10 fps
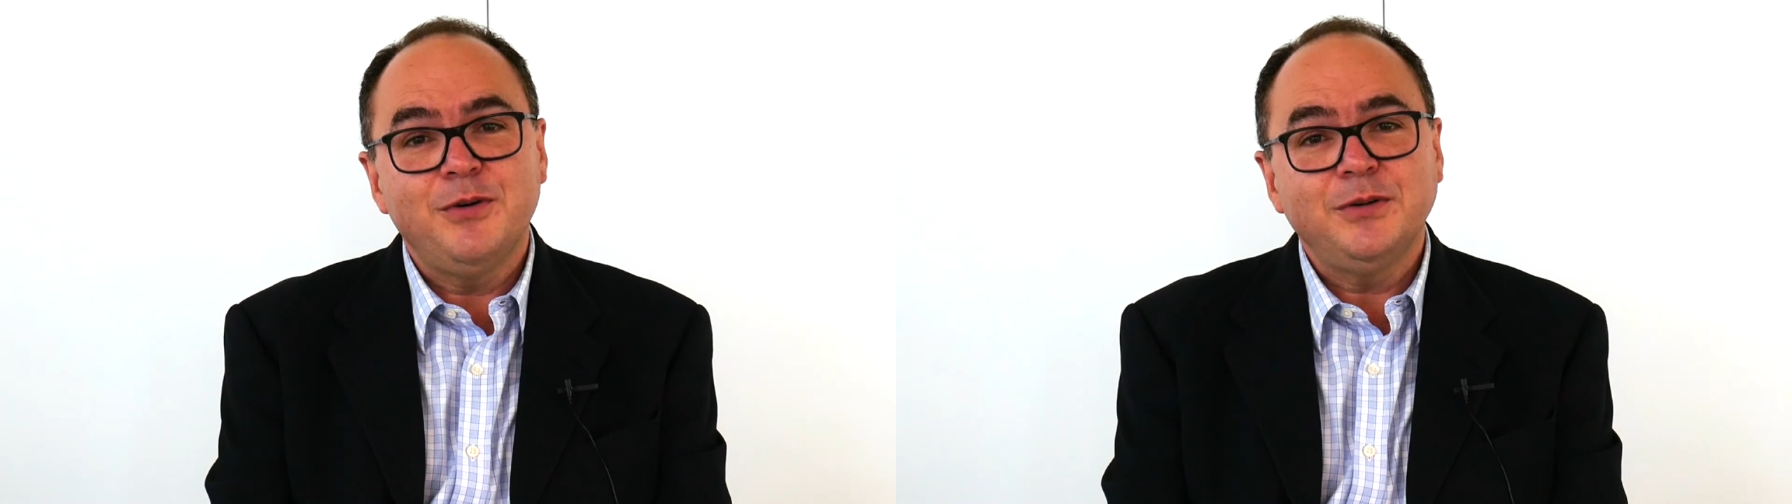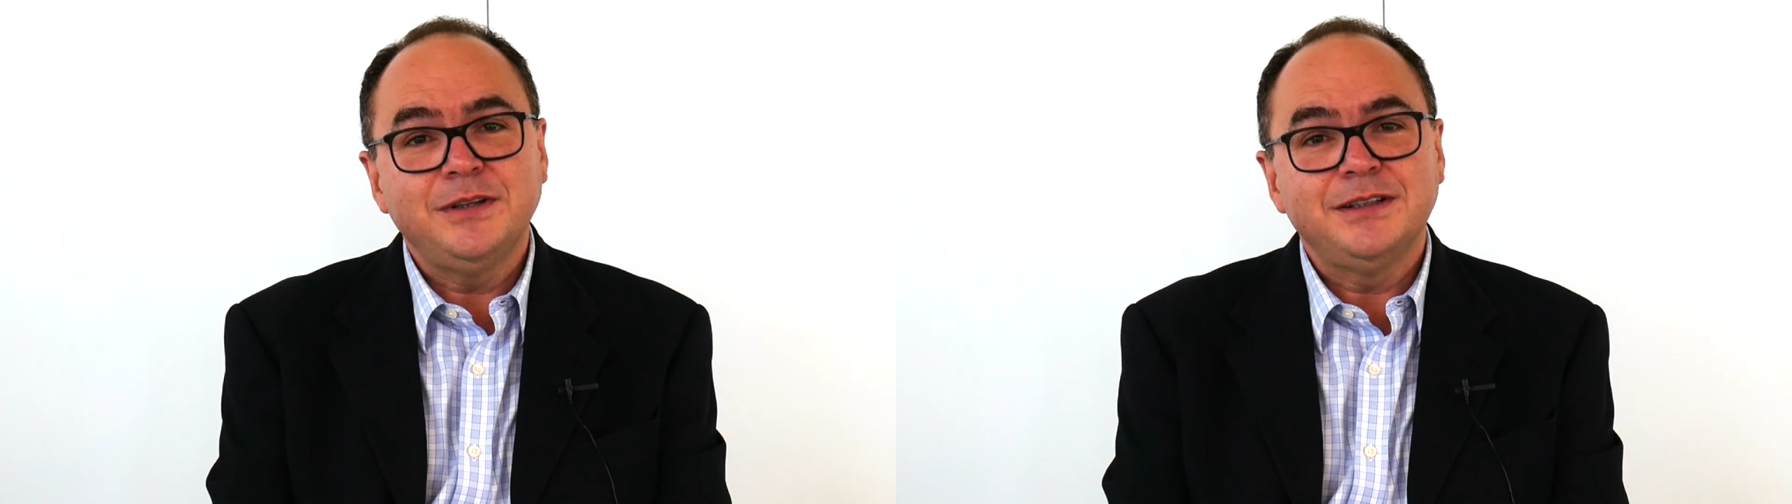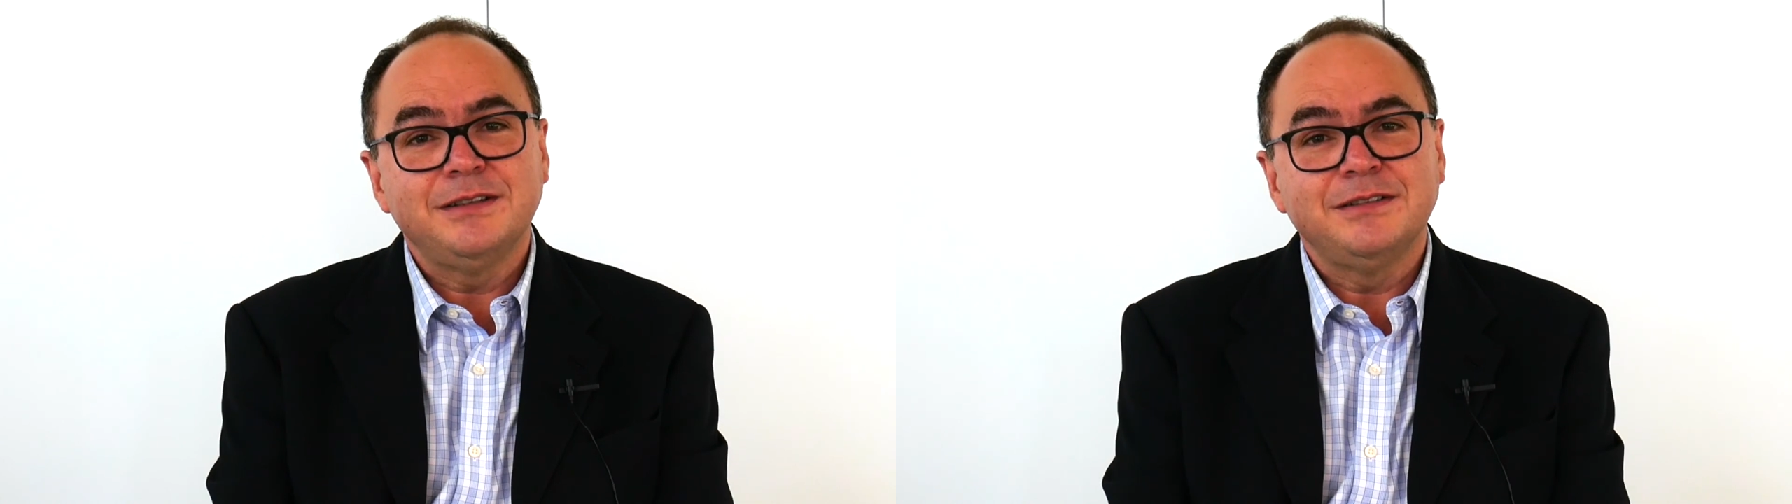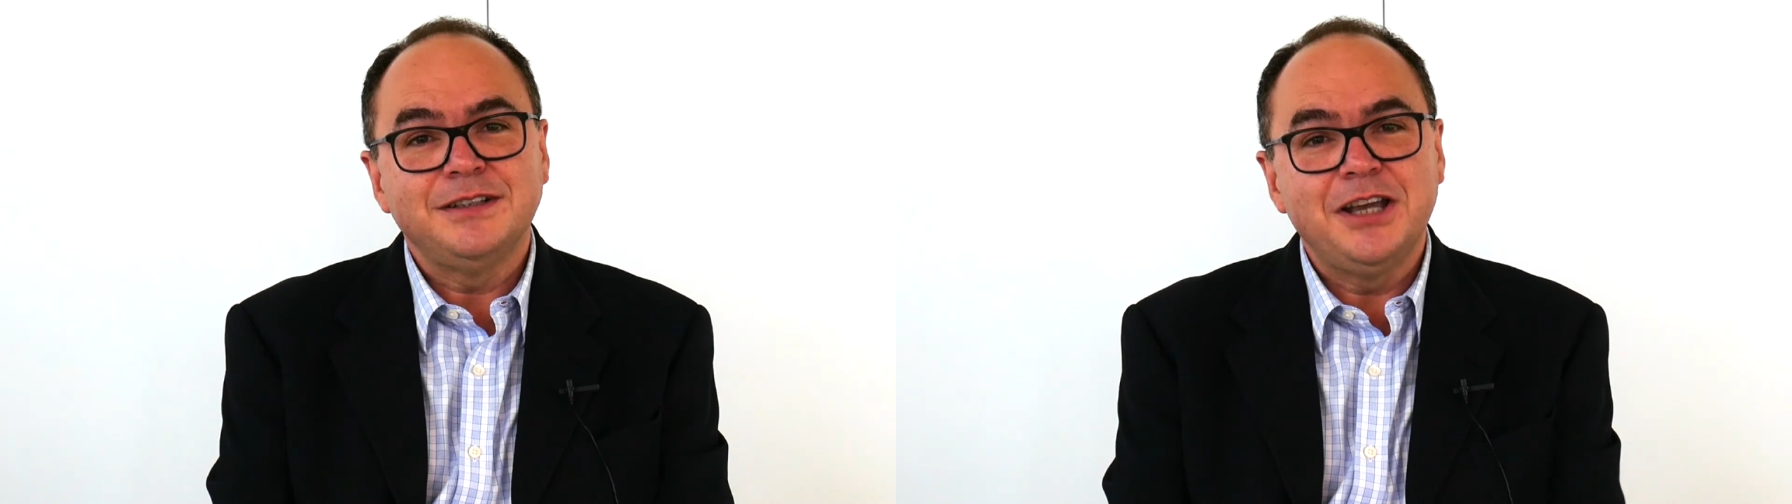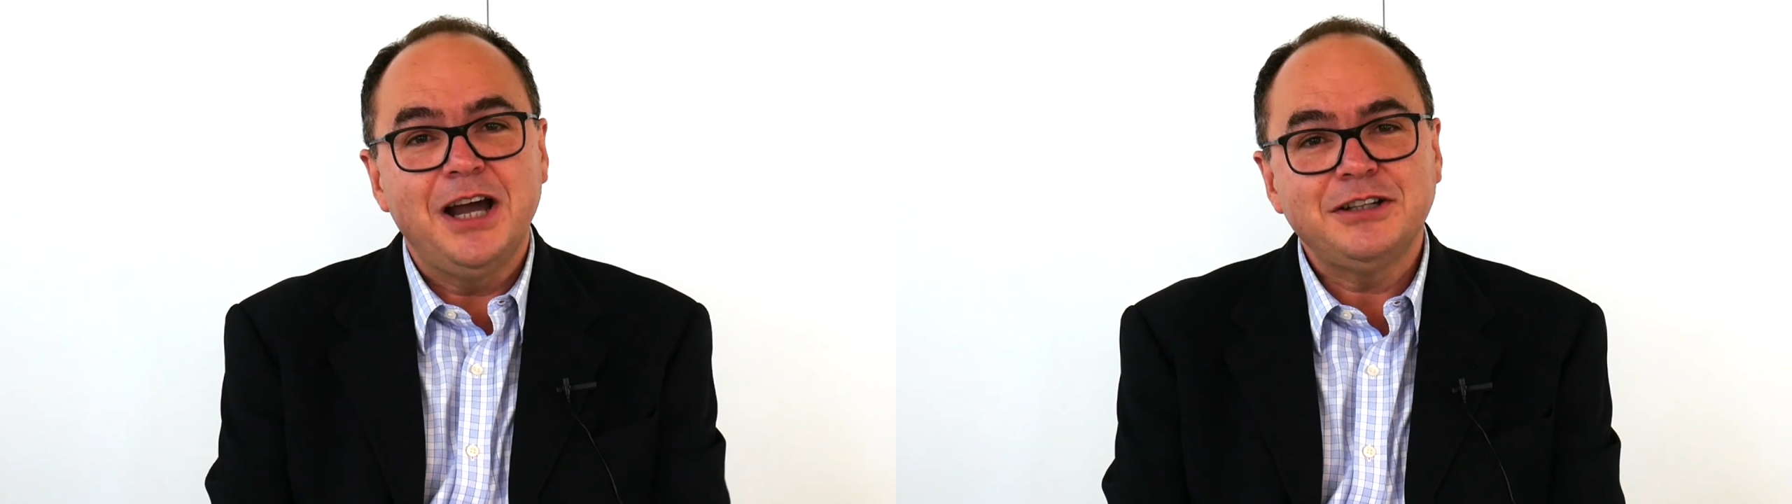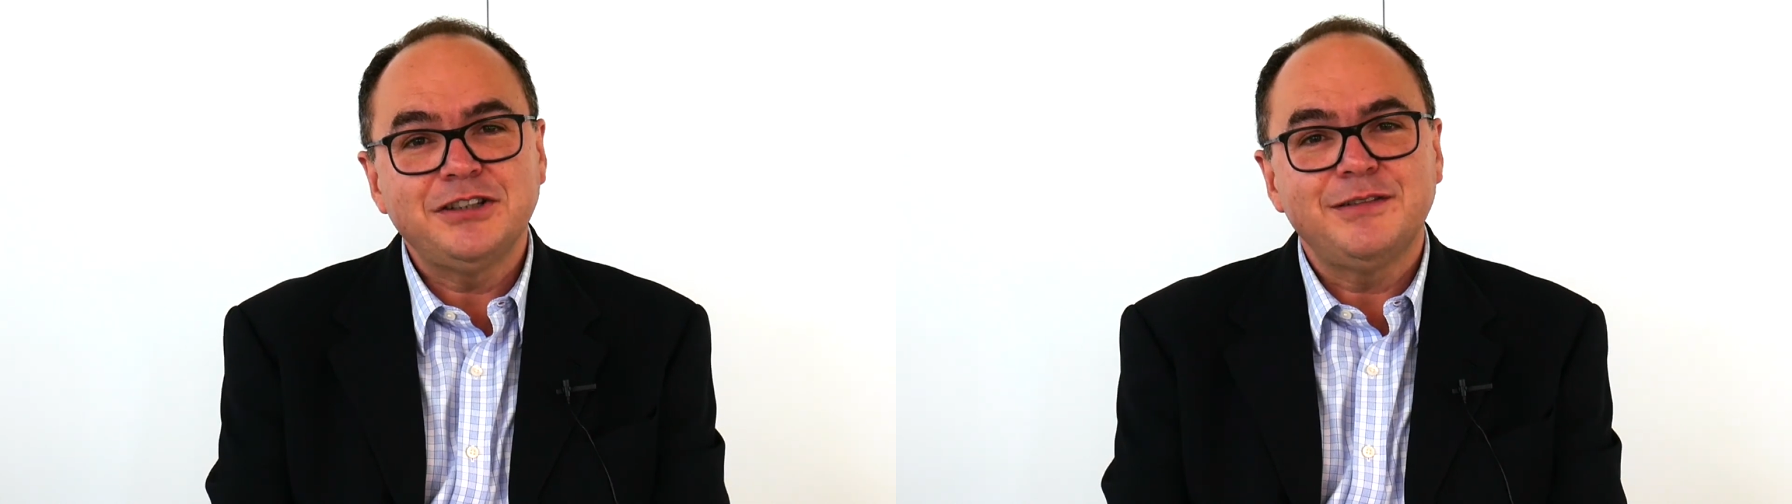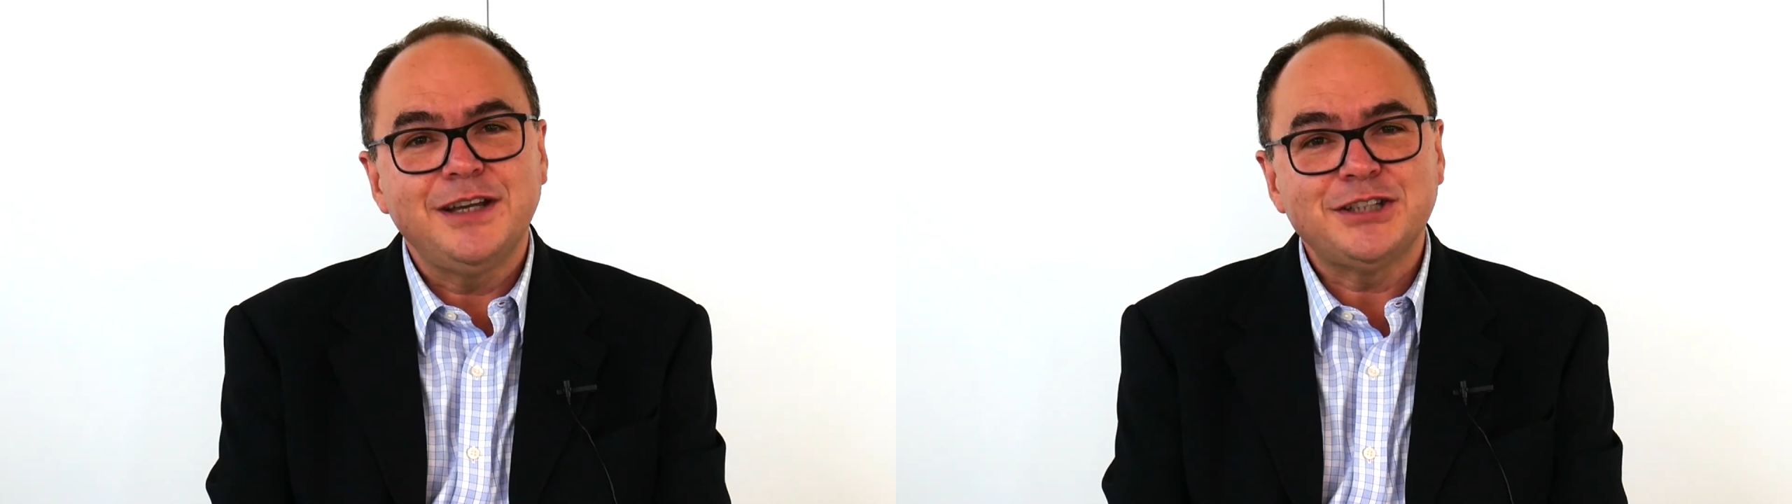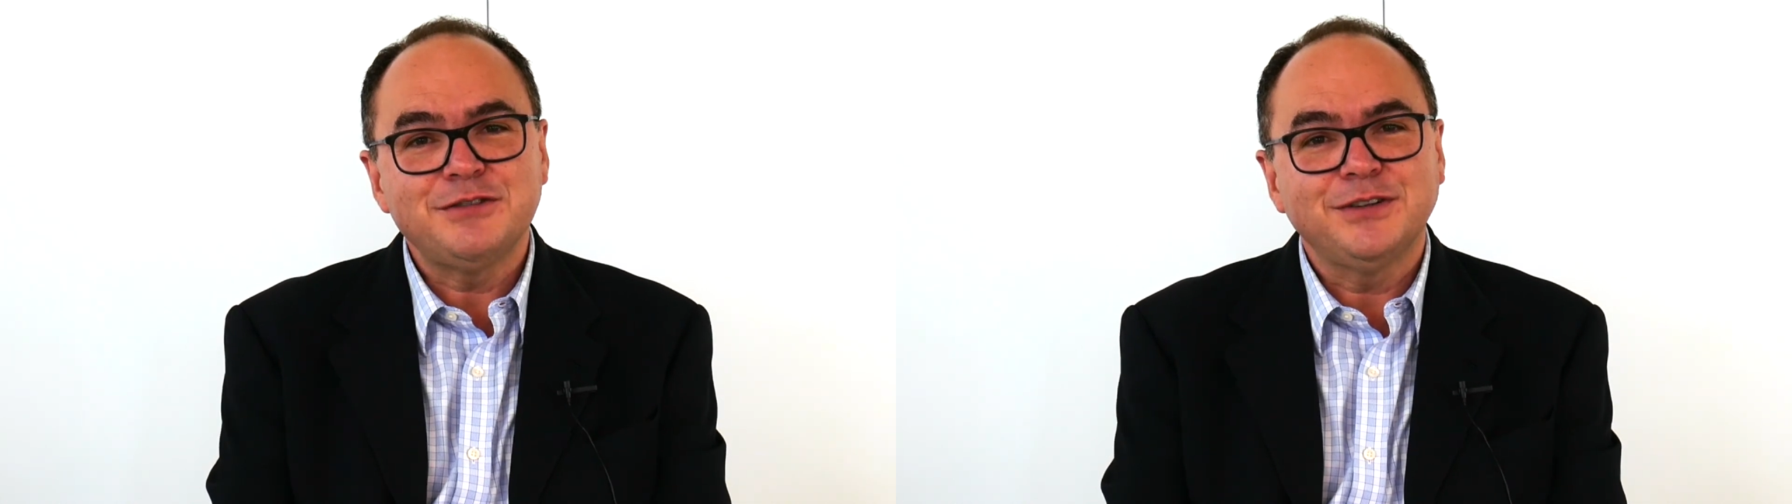for the young
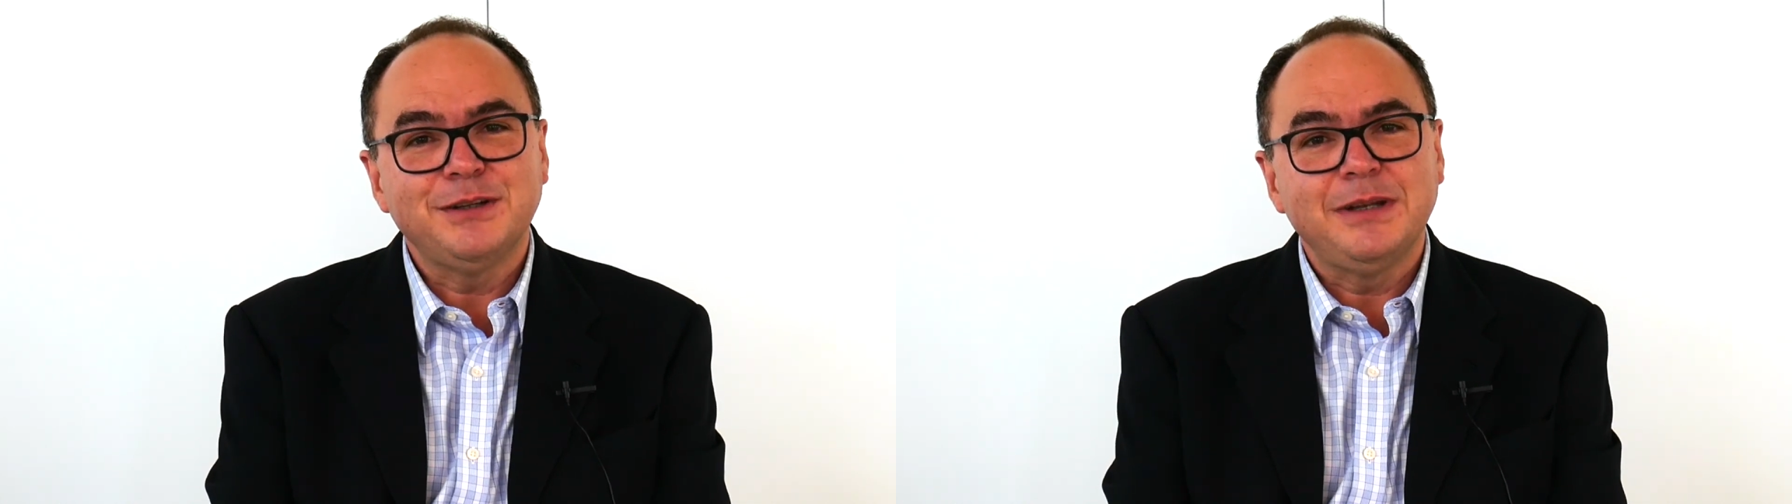generation,